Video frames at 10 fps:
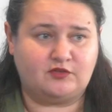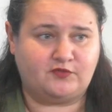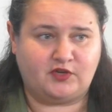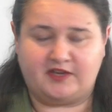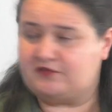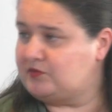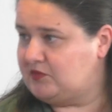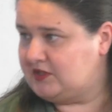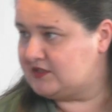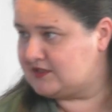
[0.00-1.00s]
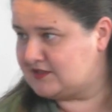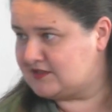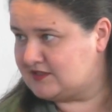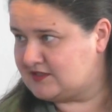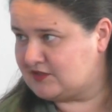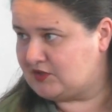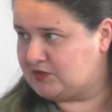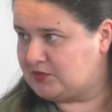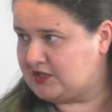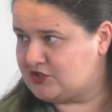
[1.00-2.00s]
you for having me. It's, it's, it's a
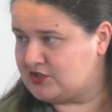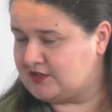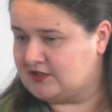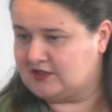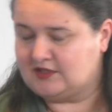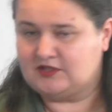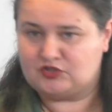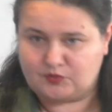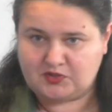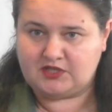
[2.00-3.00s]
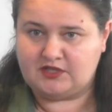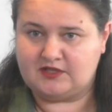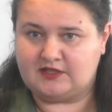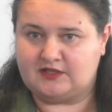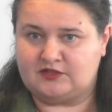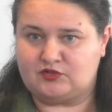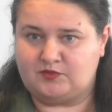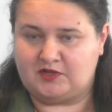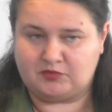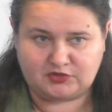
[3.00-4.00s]
great pleasure to be here and to
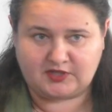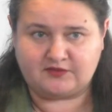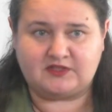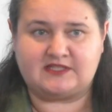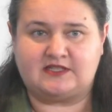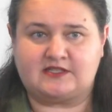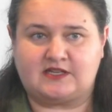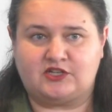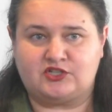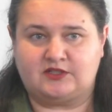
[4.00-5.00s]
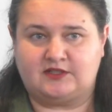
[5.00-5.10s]
be able to have this discussion.